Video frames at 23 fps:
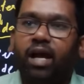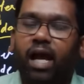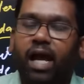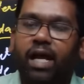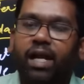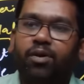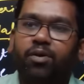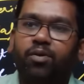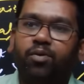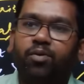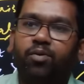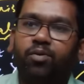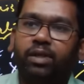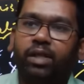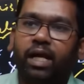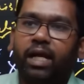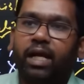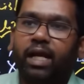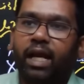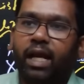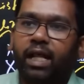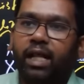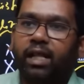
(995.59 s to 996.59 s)
And due to
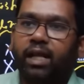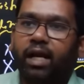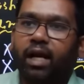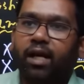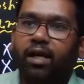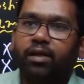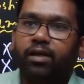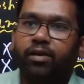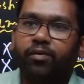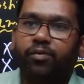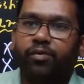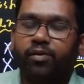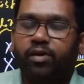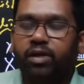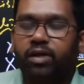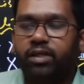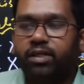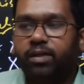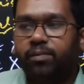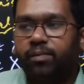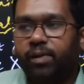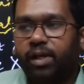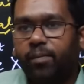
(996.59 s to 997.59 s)
that land grant, the
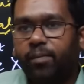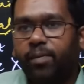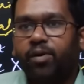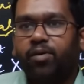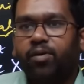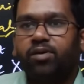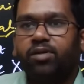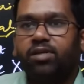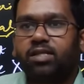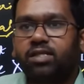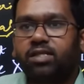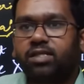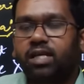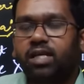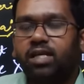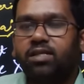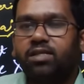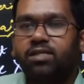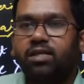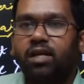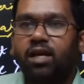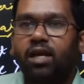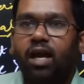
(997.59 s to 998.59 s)
feudalism came into
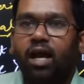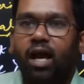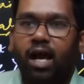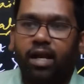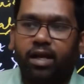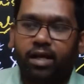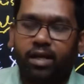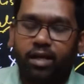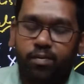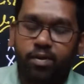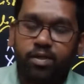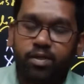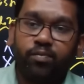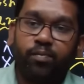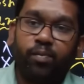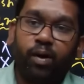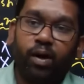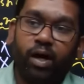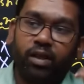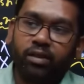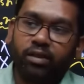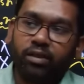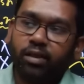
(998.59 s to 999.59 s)
existence. And it was a
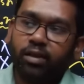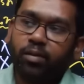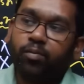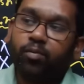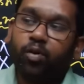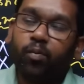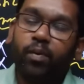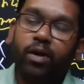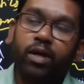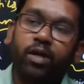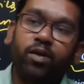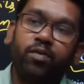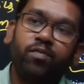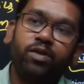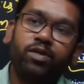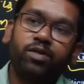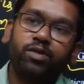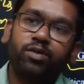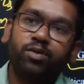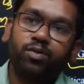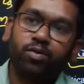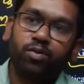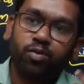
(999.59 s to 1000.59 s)
Bhakti movement
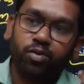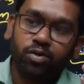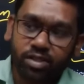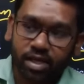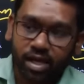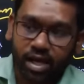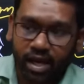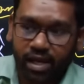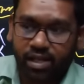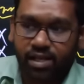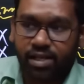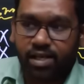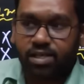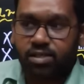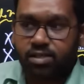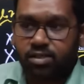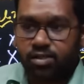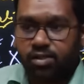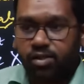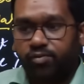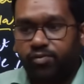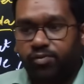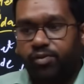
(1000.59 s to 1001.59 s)
which rose
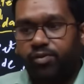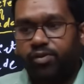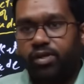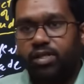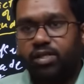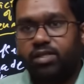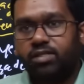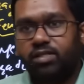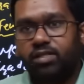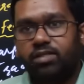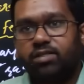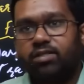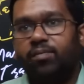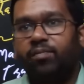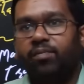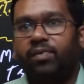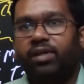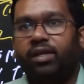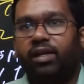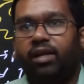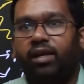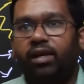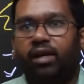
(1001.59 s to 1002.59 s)
against the feudal
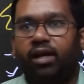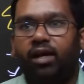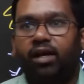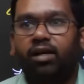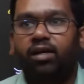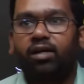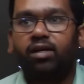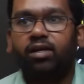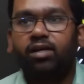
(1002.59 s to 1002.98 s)
system in India.